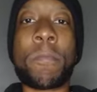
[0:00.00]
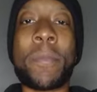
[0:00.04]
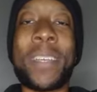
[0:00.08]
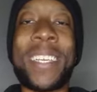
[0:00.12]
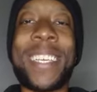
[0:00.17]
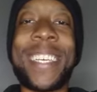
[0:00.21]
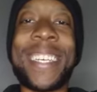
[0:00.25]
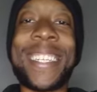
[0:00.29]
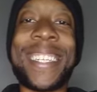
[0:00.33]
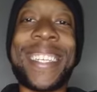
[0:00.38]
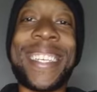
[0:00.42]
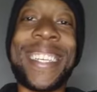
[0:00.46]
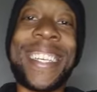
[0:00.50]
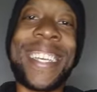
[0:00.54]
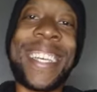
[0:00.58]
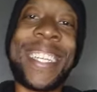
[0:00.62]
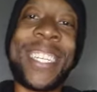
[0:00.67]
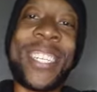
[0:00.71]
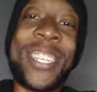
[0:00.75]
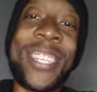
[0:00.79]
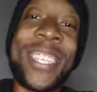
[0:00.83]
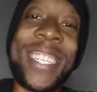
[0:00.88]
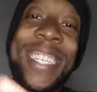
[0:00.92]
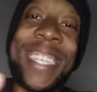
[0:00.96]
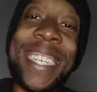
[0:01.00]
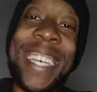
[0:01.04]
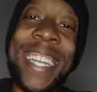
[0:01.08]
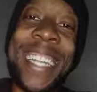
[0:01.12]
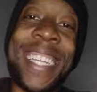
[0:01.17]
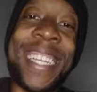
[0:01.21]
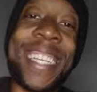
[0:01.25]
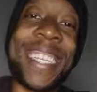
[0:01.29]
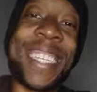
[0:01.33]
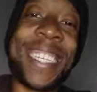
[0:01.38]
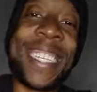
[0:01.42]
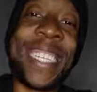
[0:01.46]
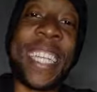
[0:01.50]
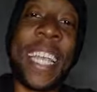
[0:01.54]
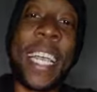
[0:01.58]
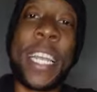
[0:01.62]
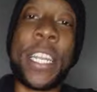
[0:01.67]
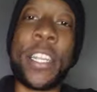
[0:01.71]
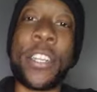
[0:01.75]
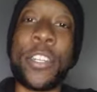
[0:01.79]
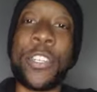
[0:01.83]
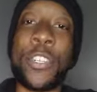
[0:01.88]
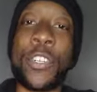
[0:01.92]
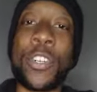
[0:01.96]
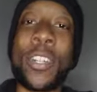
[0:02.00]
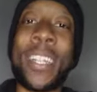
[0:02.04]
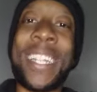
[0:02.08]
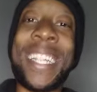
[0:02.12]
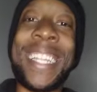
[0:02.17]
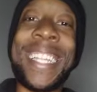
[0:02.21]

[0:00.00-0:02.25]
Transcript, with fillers: because again you're setting a standard you're